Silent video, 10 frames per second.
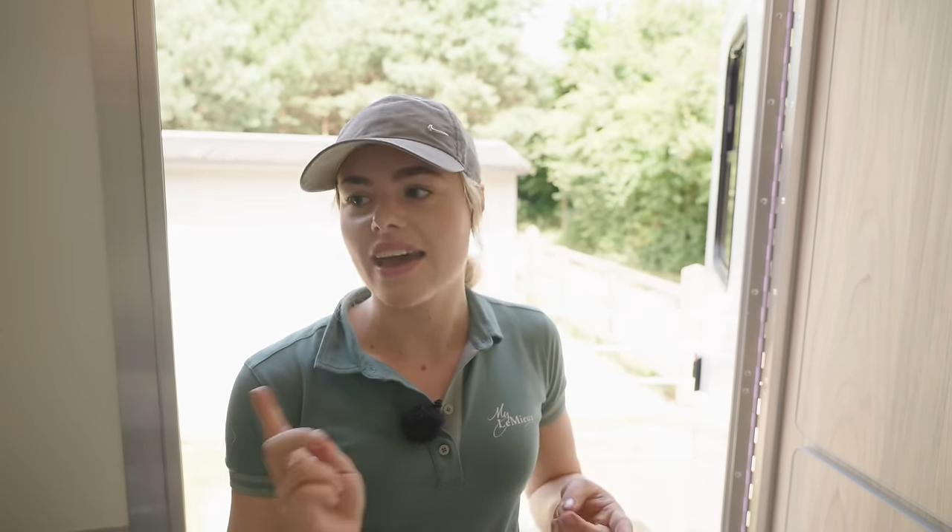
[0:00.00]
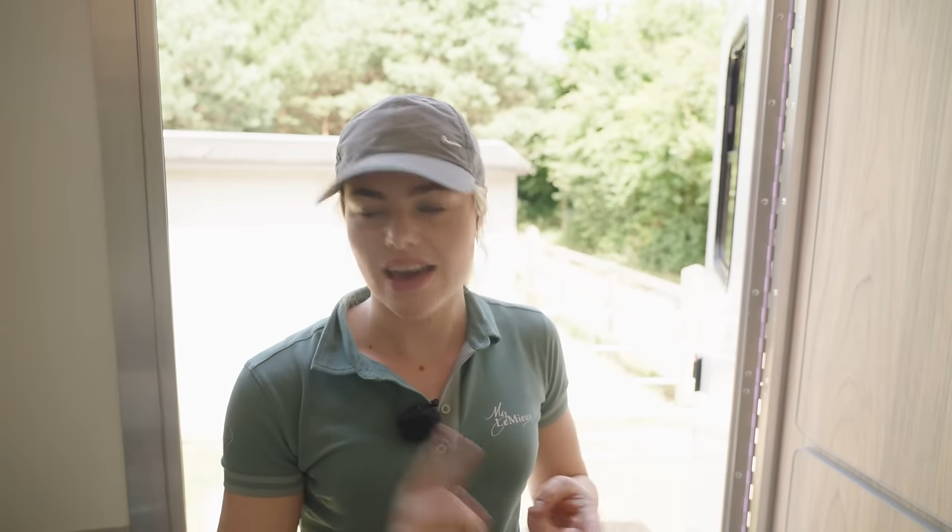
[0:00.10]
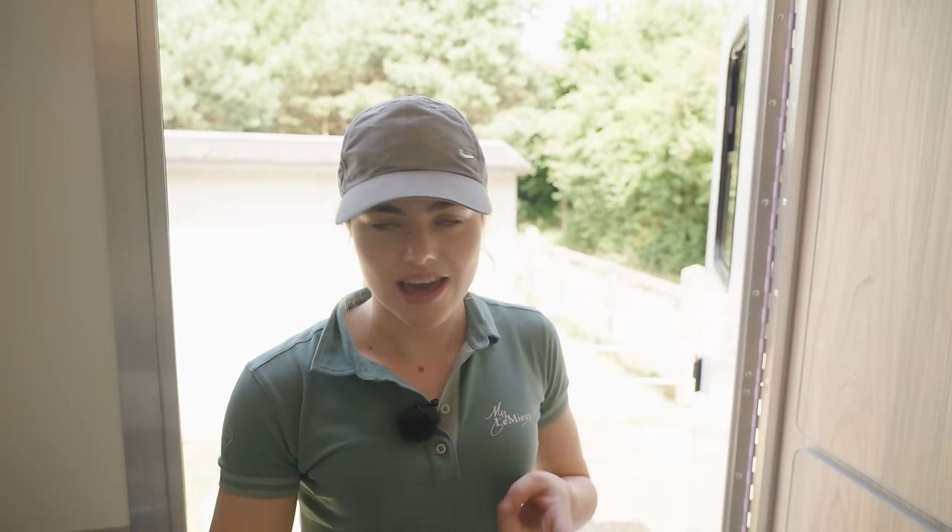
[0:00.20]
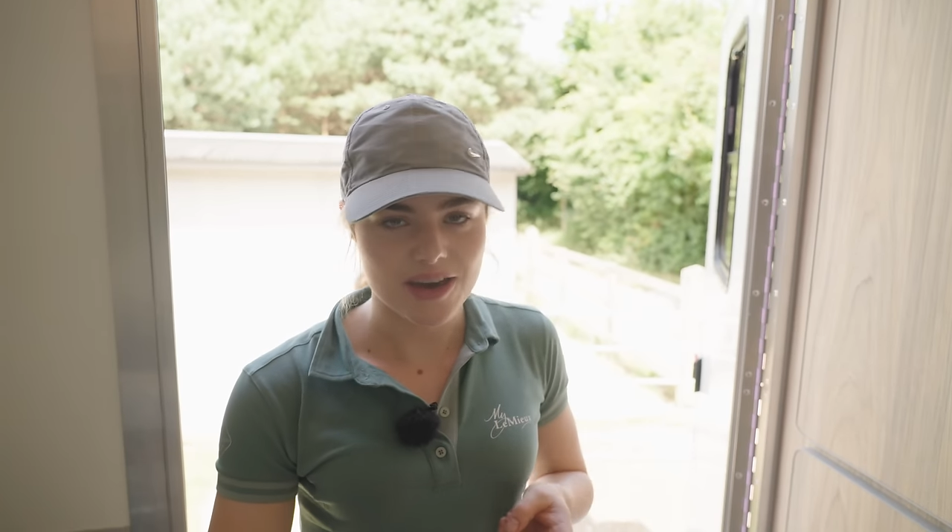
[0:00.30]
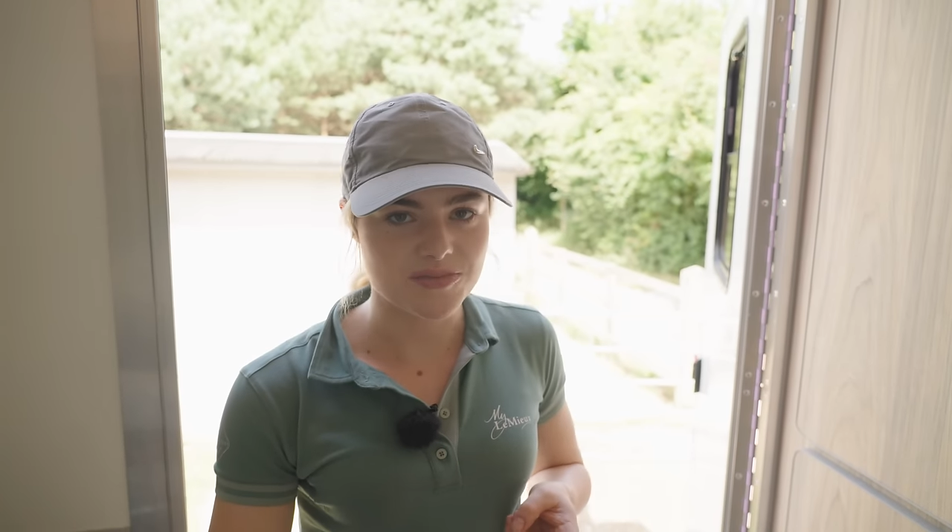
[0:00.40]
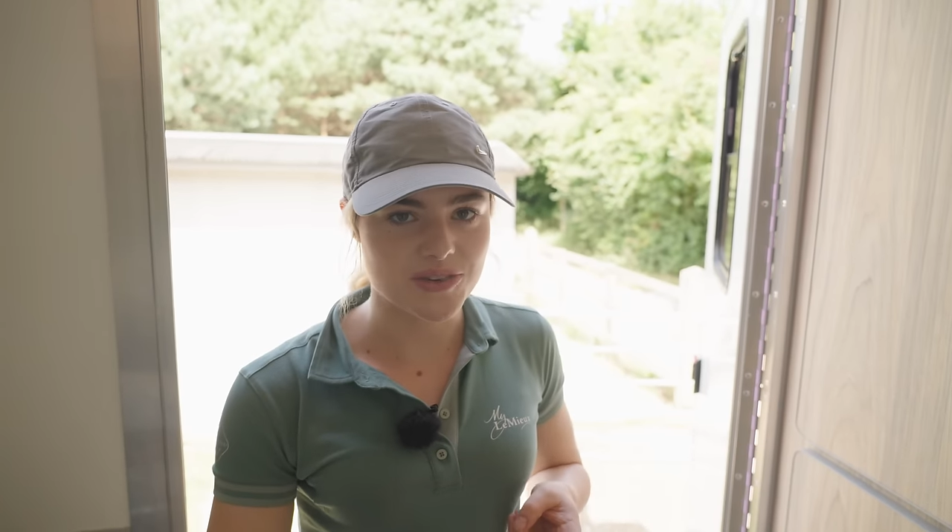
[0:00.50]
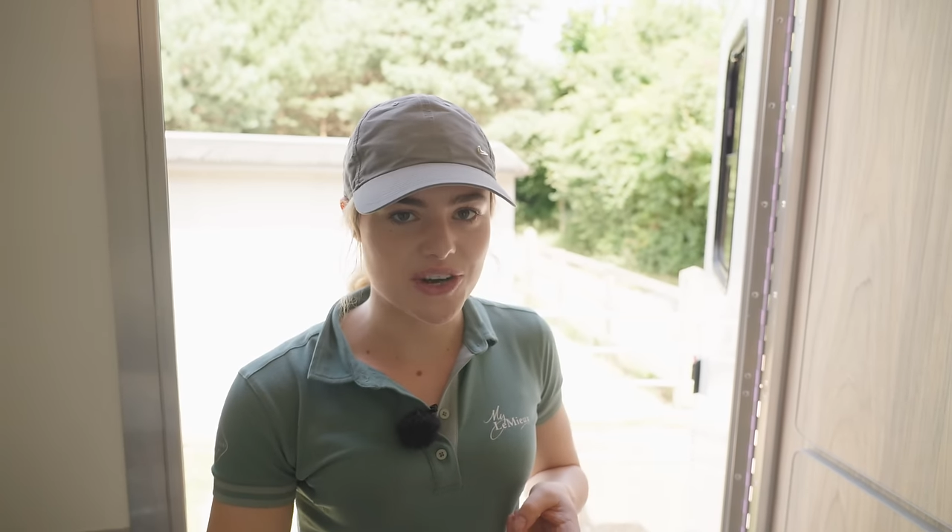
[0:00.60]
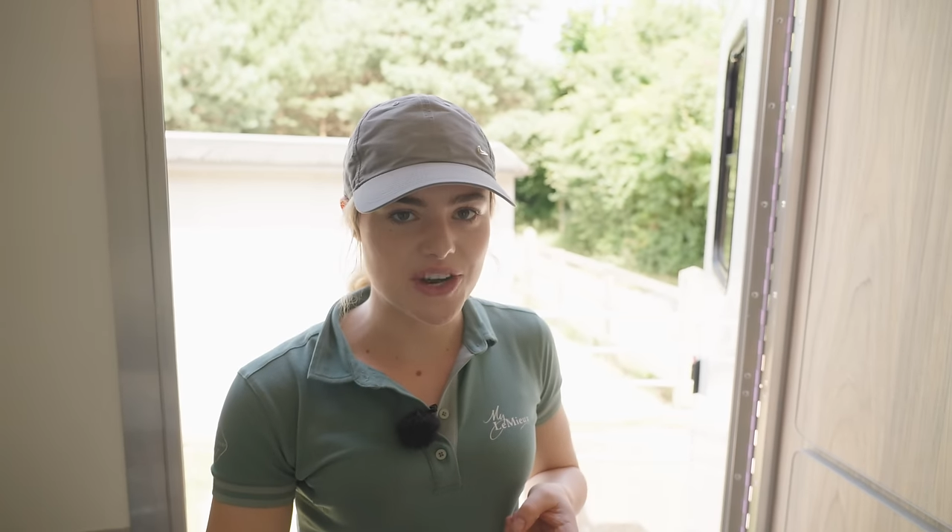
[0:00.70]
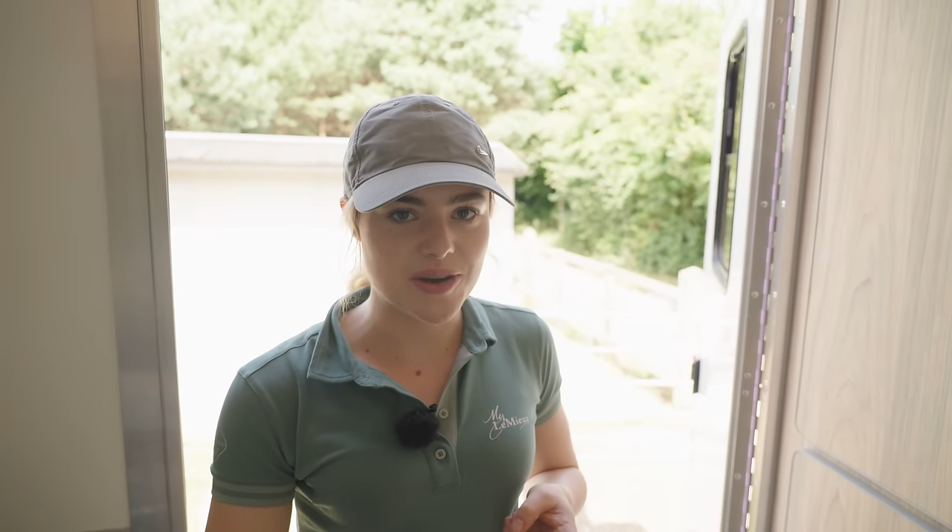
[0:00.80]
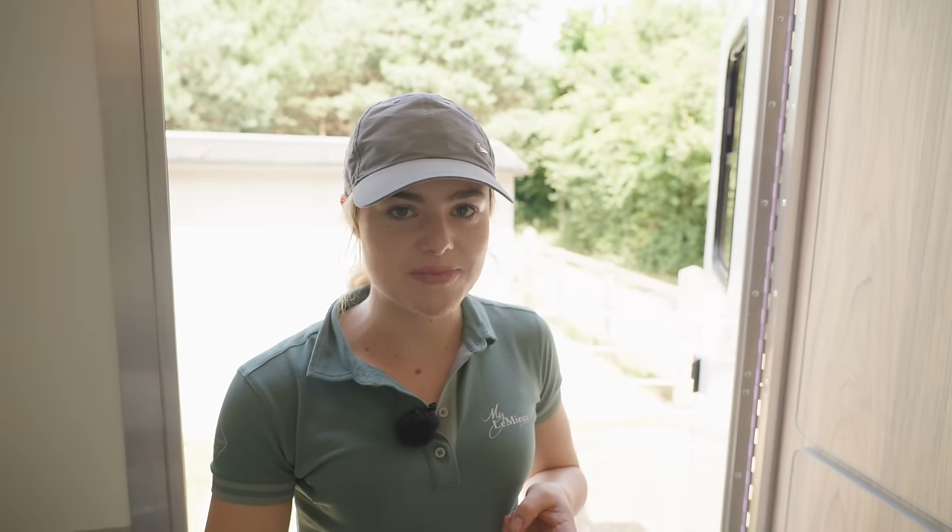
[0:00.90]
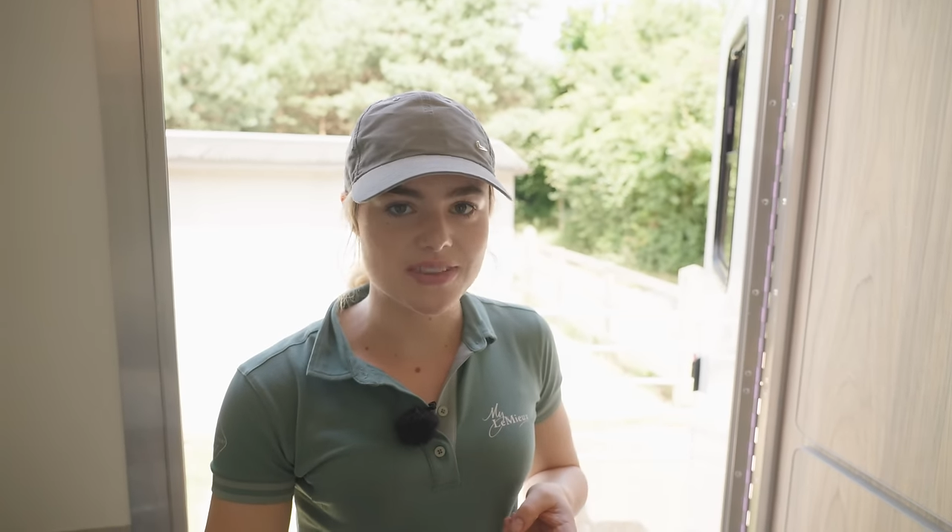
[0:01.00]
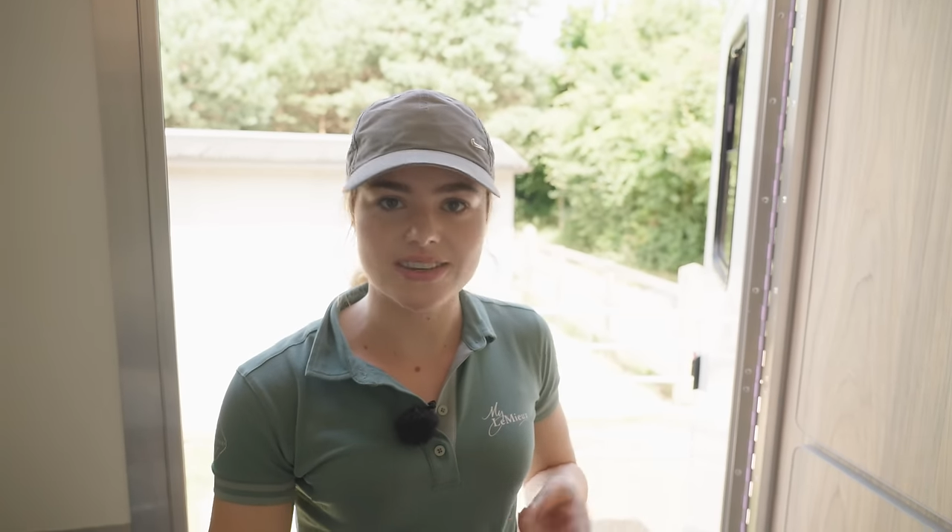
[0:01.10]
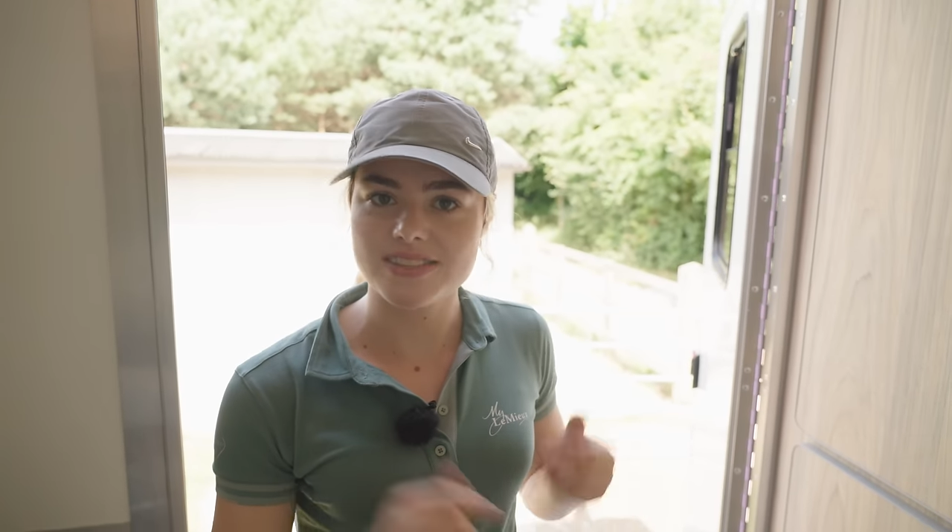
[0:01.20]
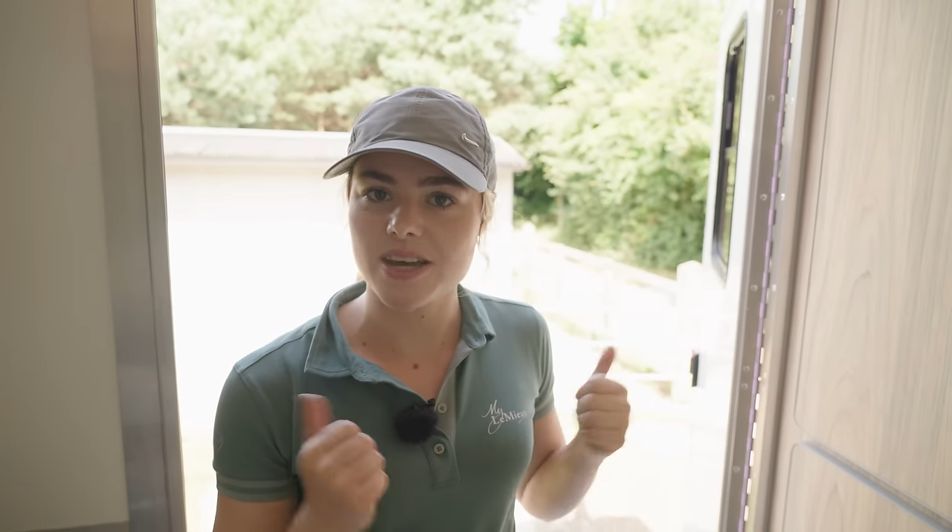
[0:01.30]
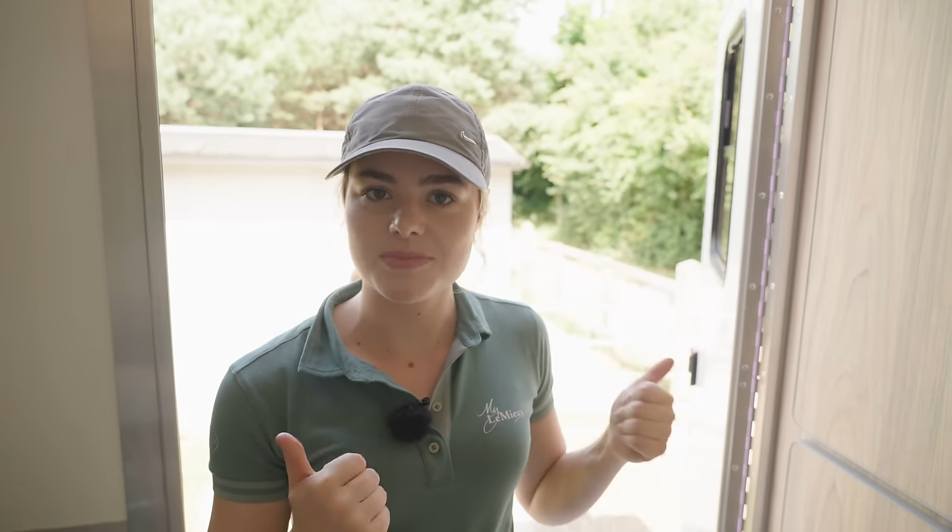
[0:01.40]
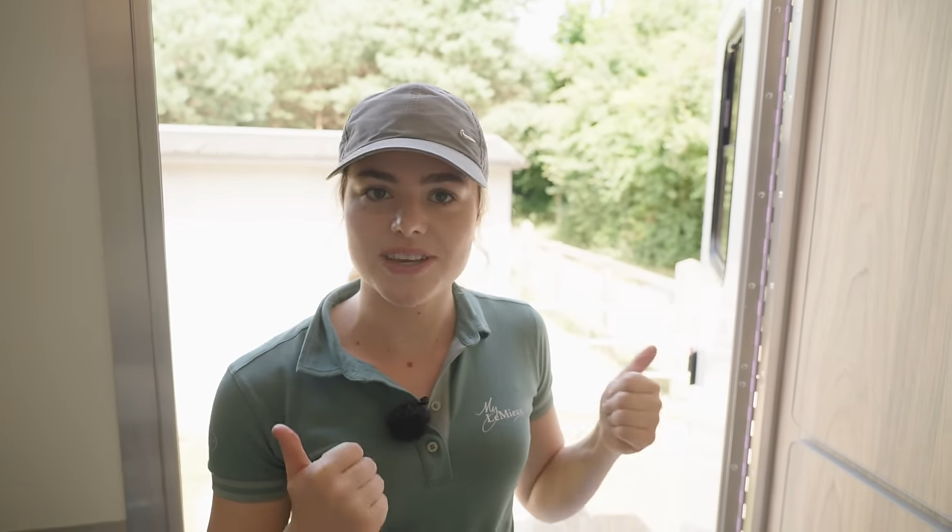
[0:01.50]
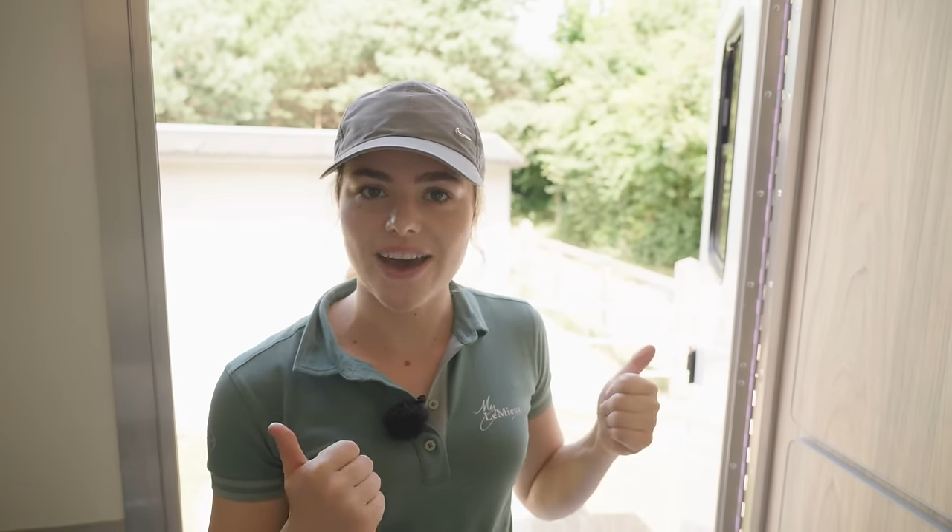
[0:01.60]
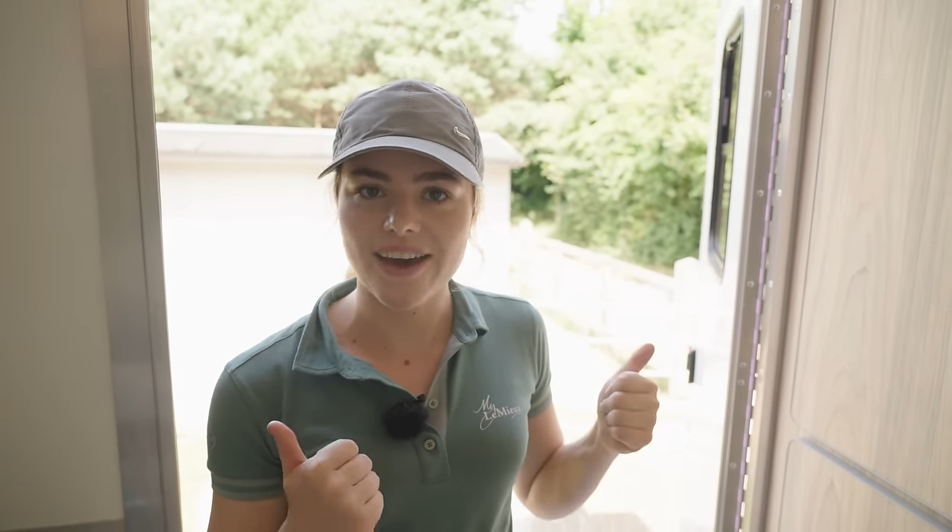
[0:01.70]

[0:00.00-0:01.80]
get him groomed, and then it's time to go.